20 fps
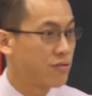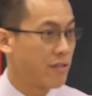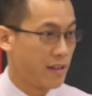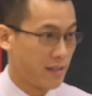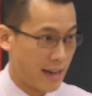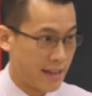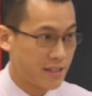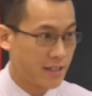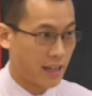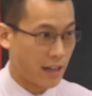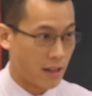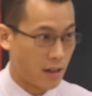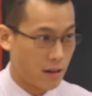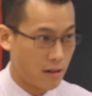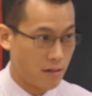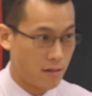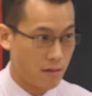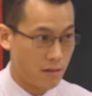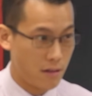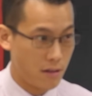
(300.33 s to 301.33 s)
straight lines together?
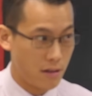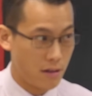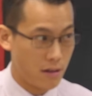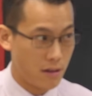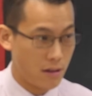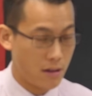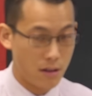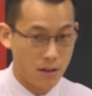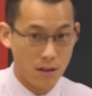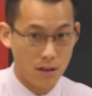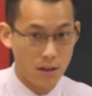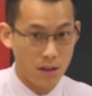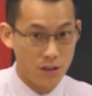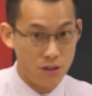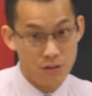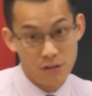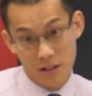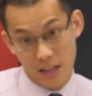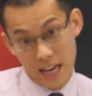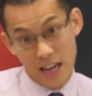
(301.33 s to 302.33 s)

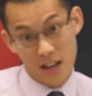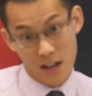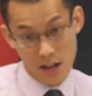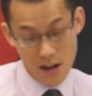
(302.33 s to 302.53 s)
You get